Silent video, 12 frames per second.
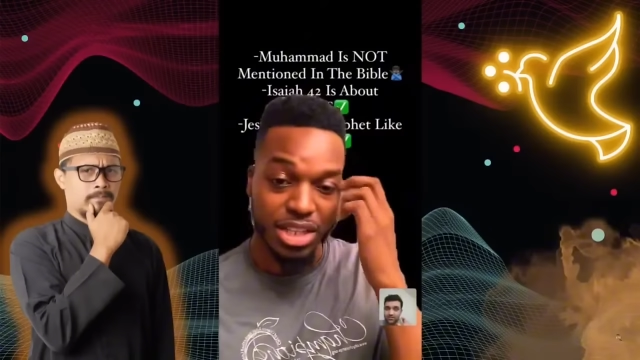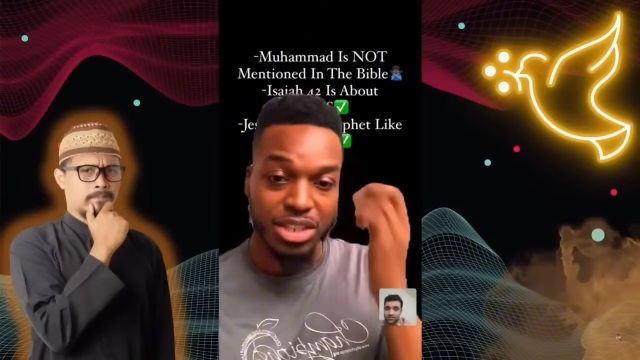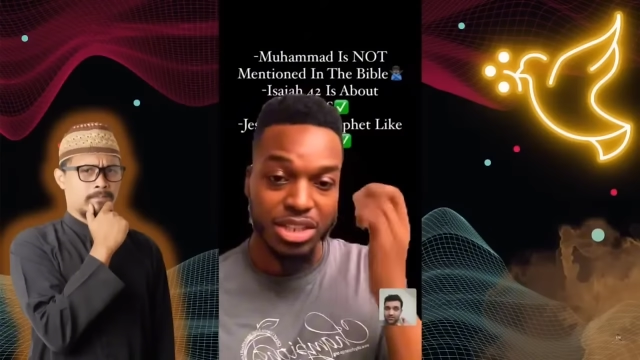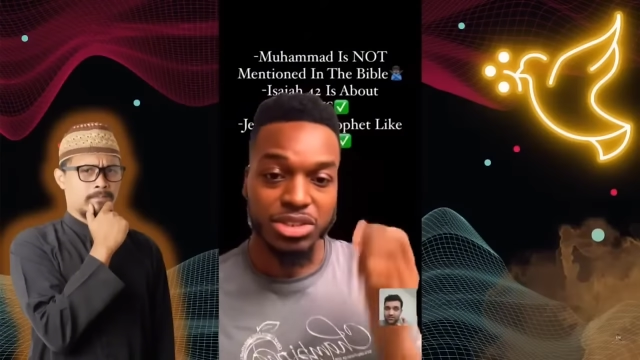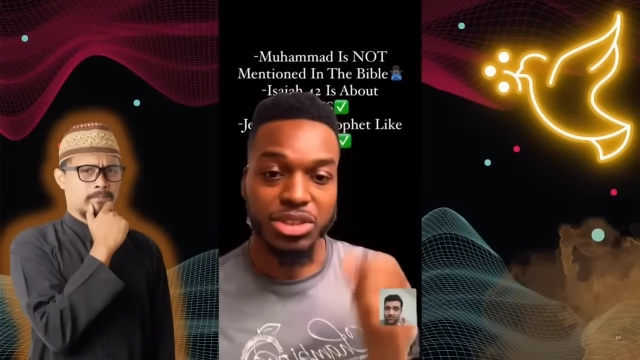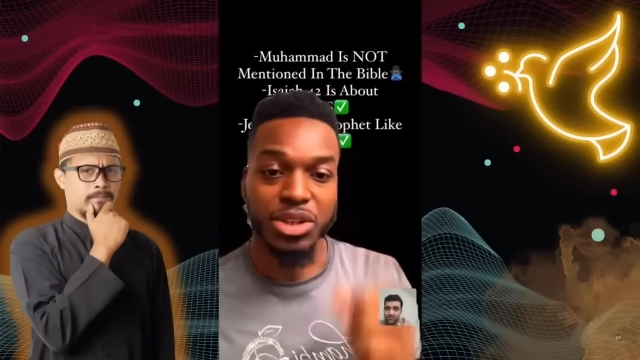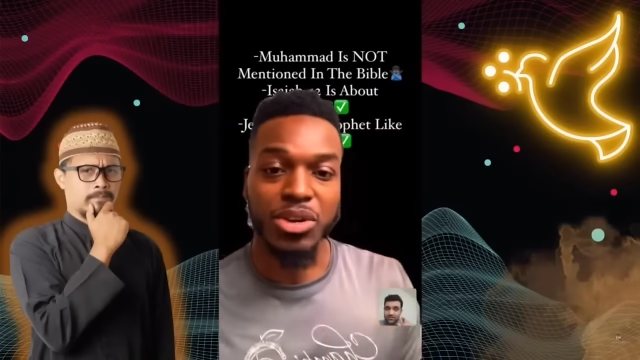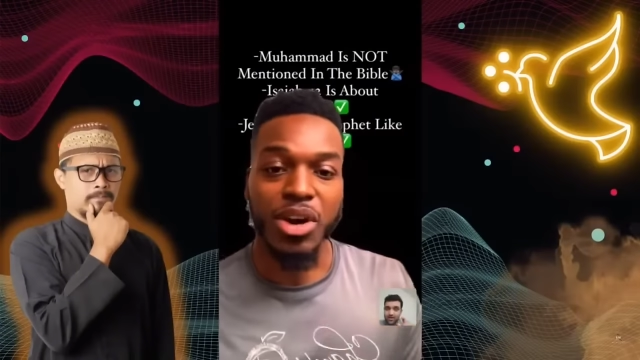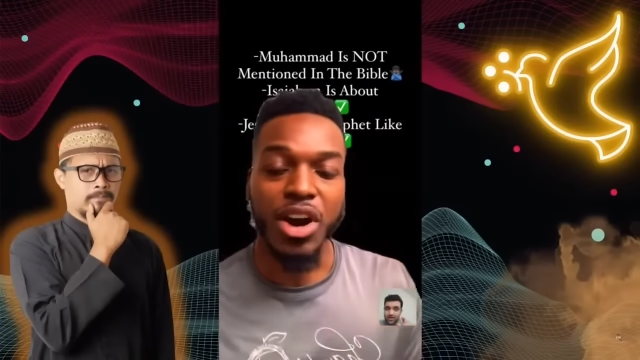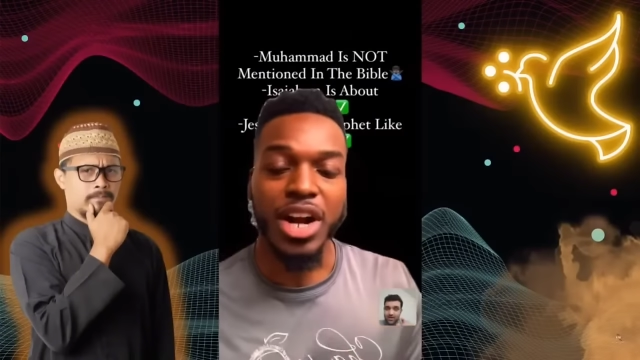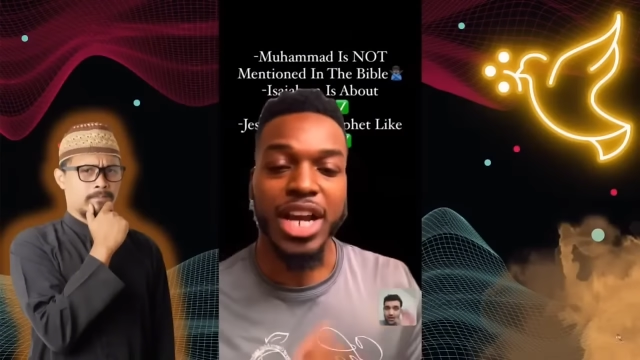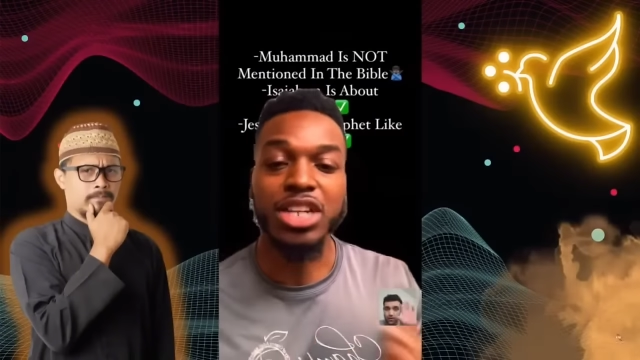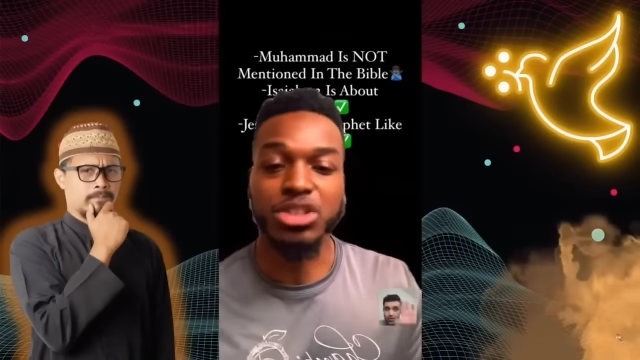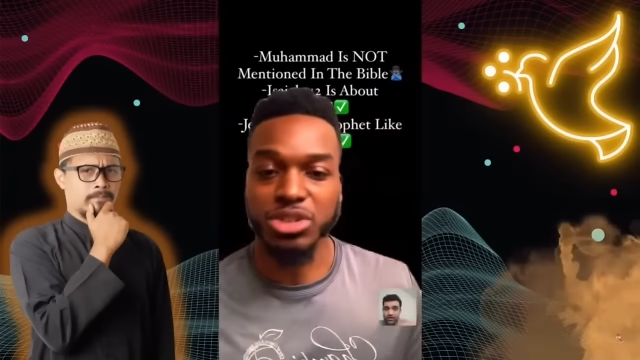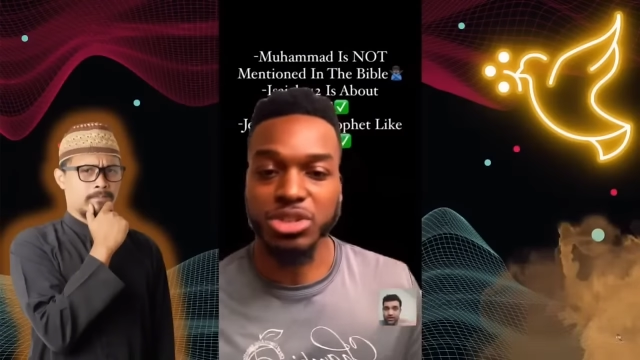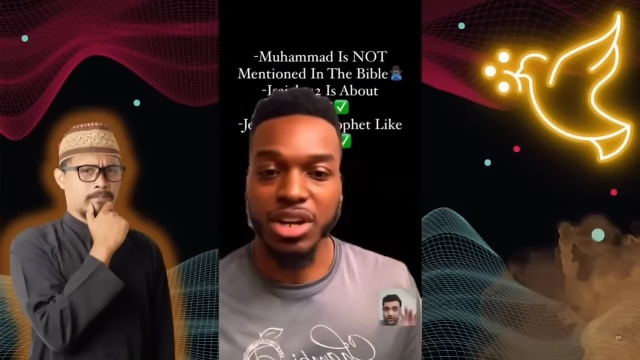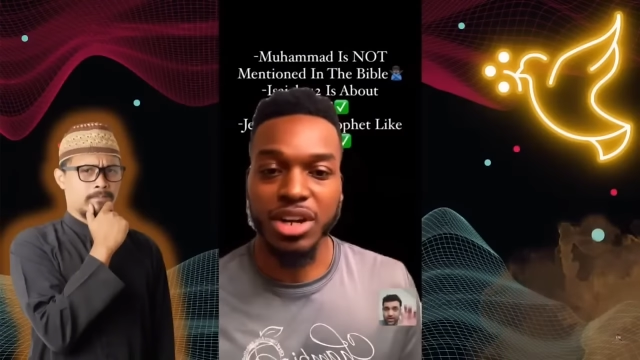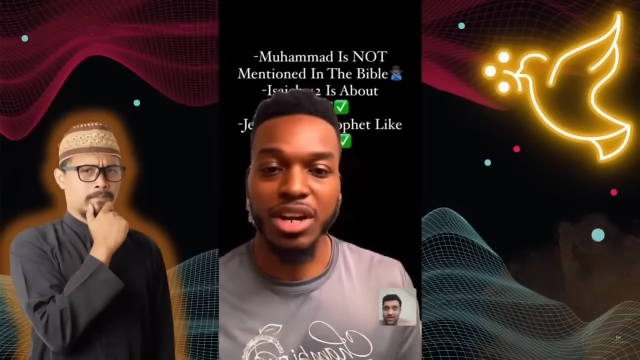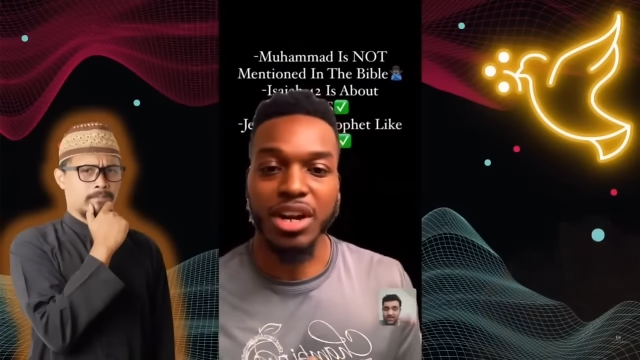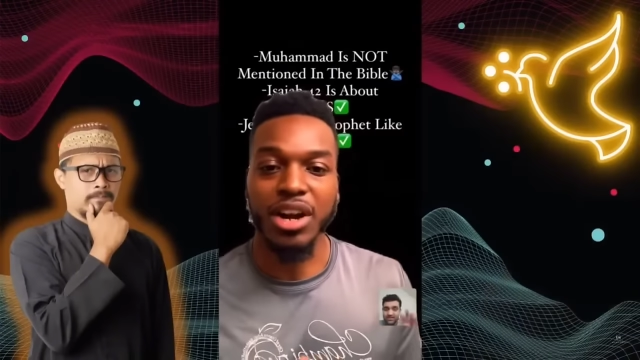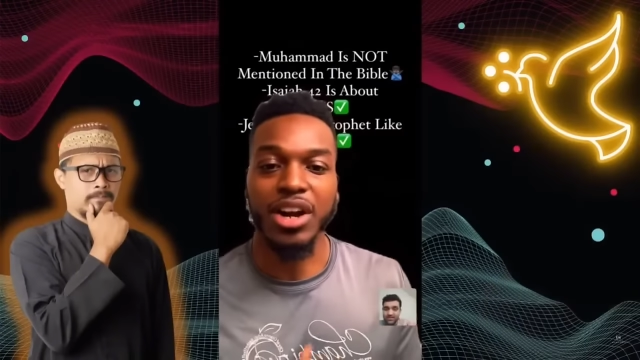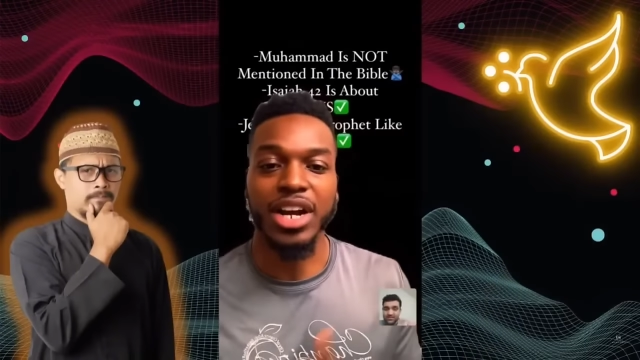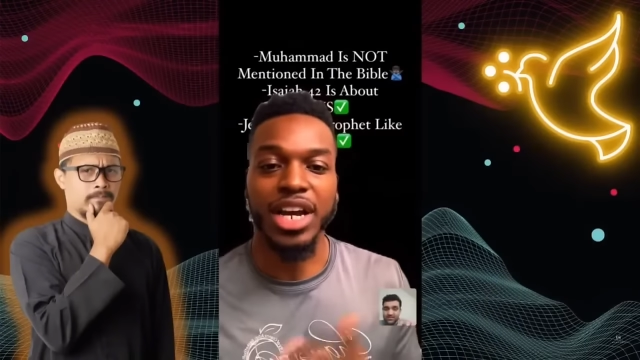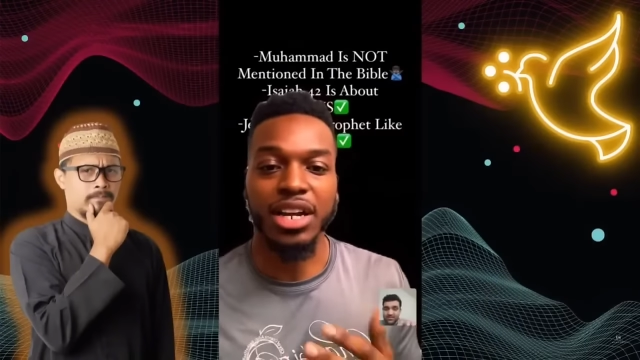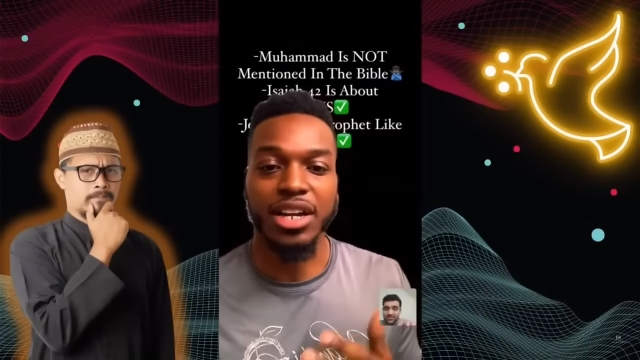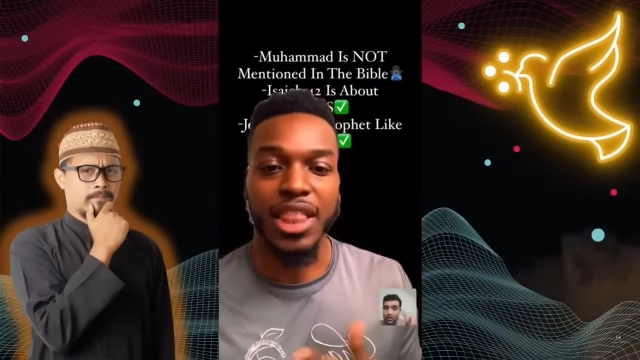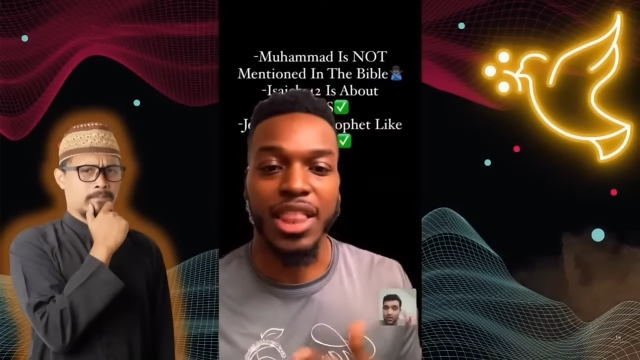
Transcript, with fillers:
Speaker 1: So yeah. now going to the essence, now